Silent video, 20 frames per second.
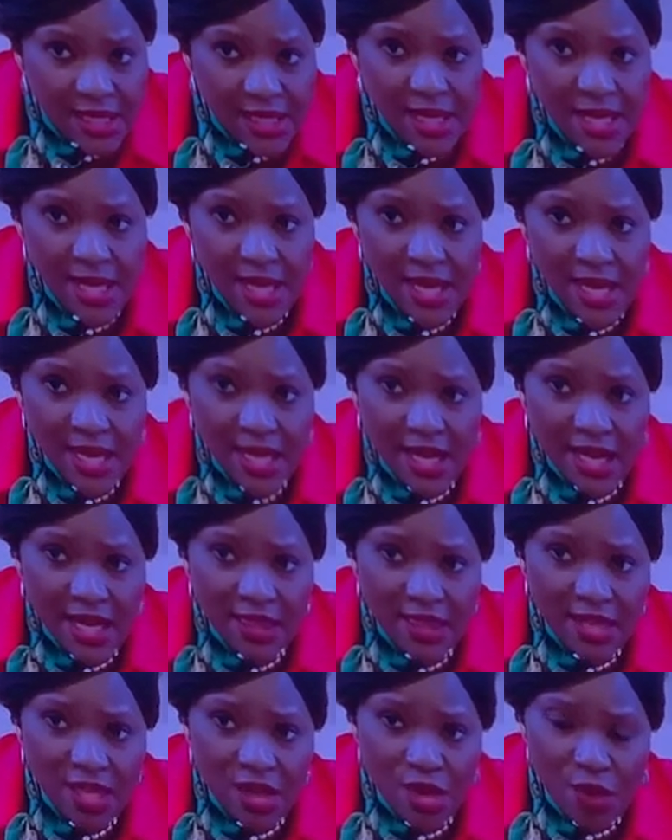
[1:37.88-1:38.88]
And I
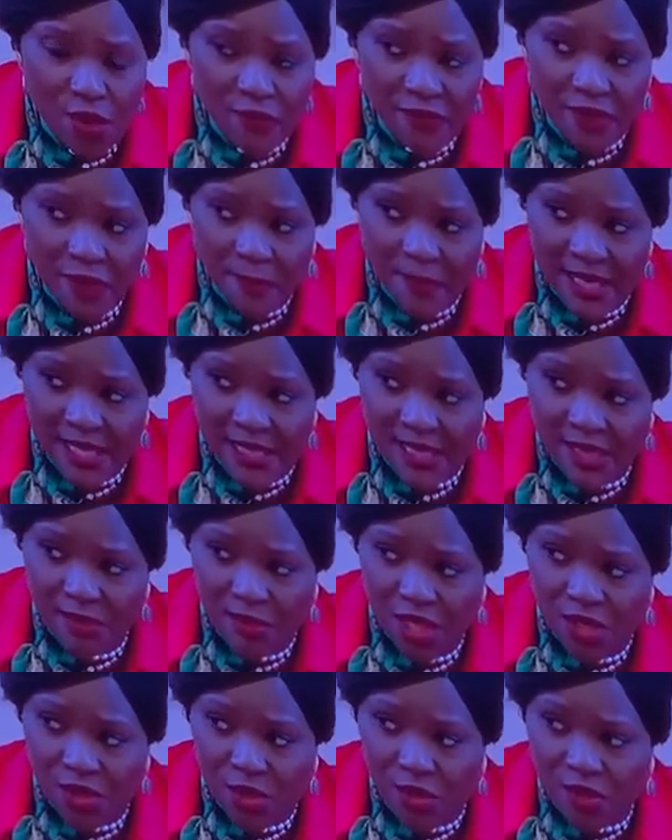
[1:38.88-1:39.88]
think COVID pandemic
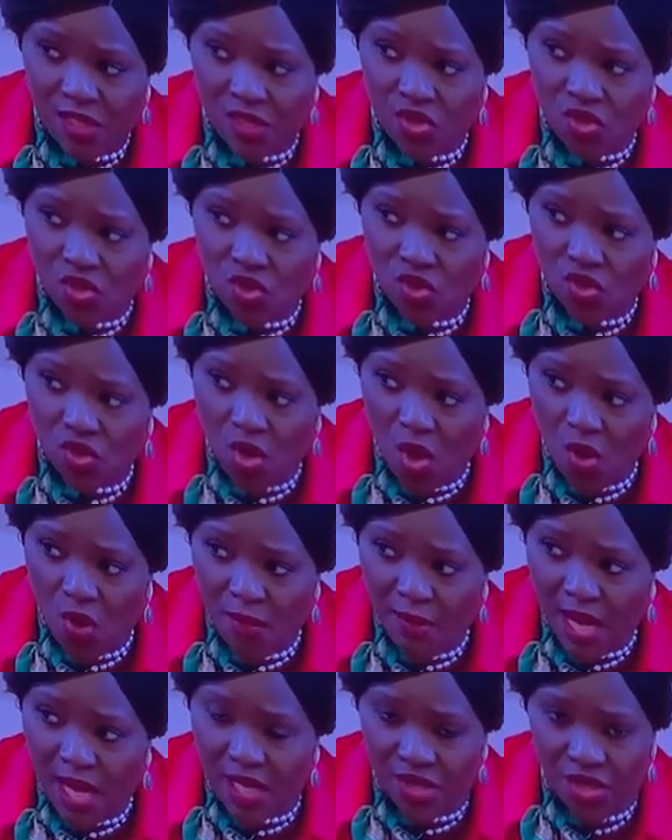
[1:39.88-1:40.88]
taught us so
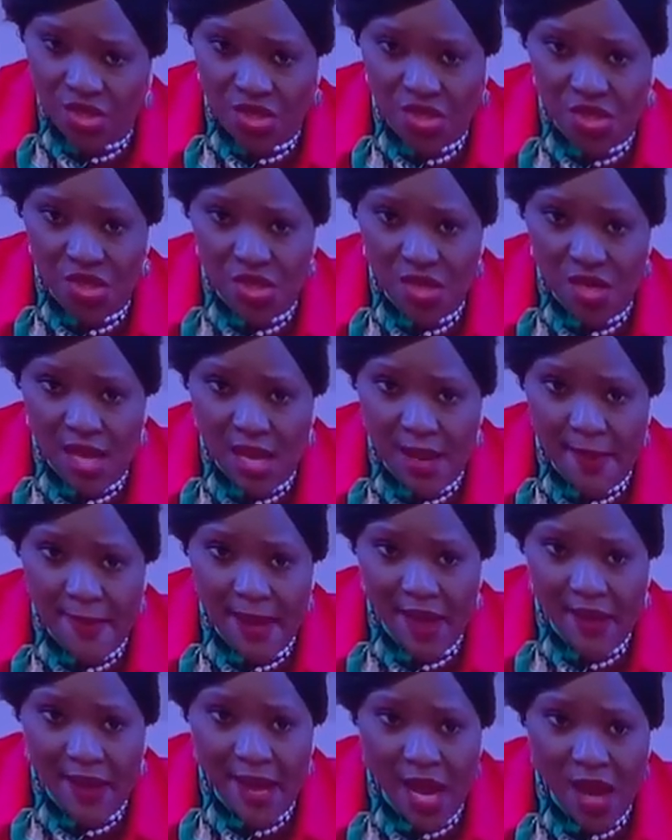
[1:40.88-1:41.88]
much
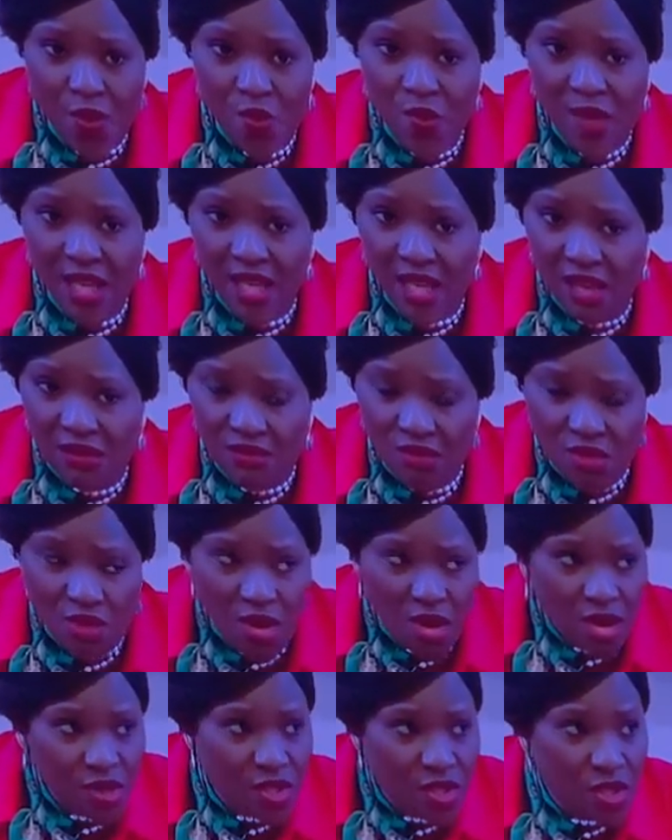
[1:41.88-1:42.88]
about how we
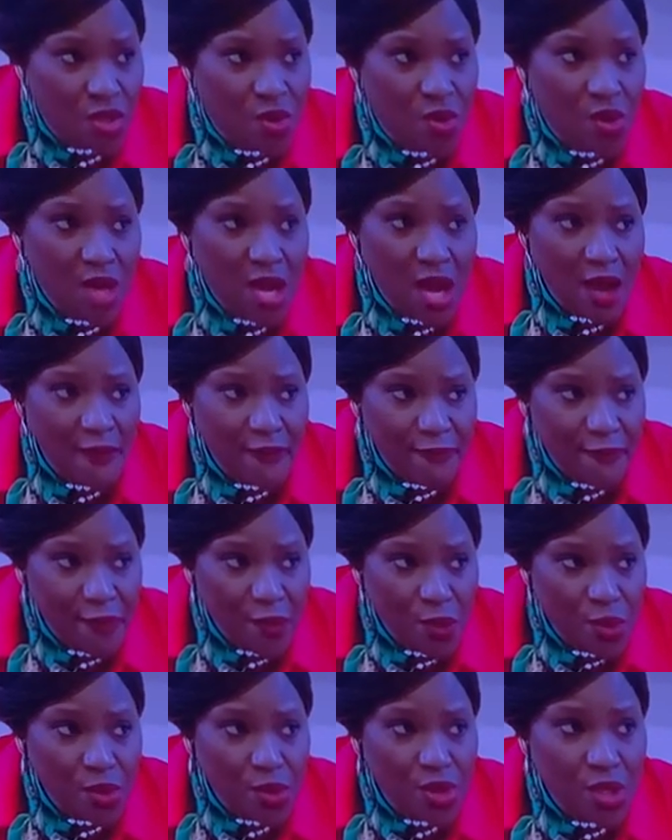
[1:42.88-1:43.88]
cannot
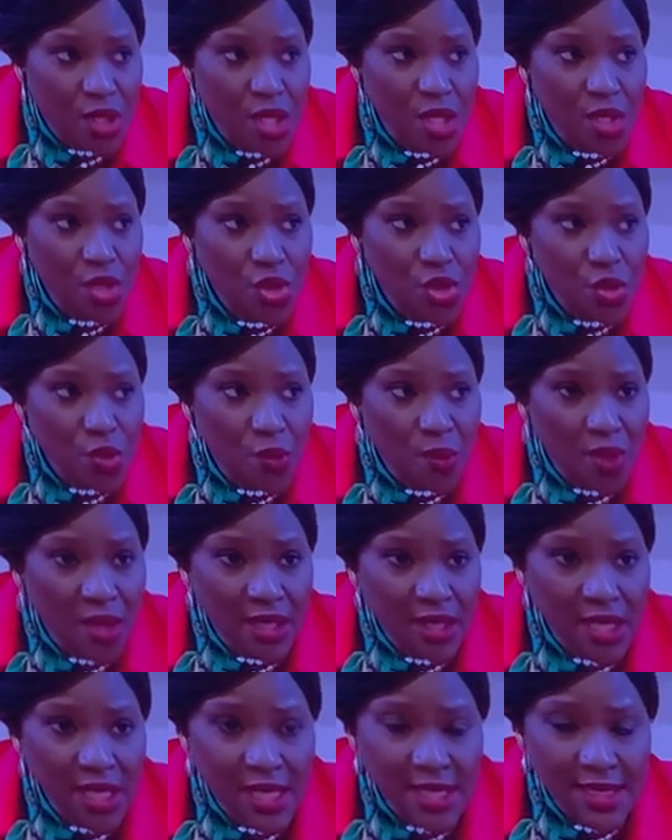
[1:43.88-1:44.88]
afford to
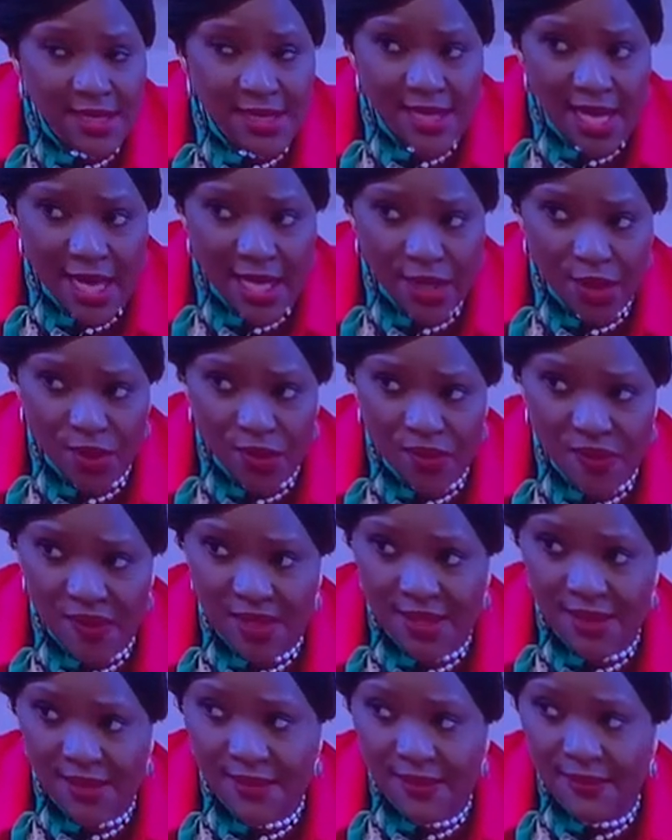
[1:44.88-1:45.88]
work in
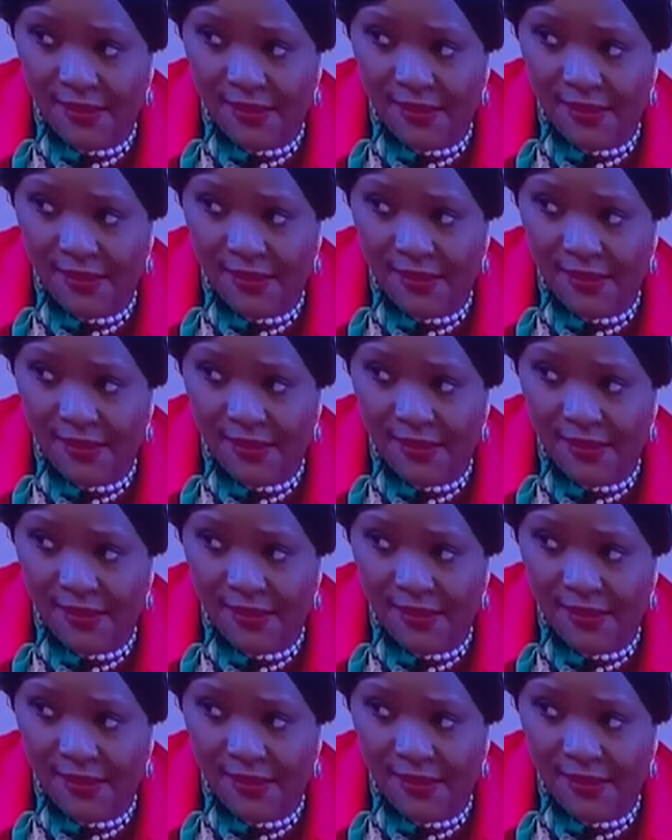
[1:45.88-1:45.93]
silos.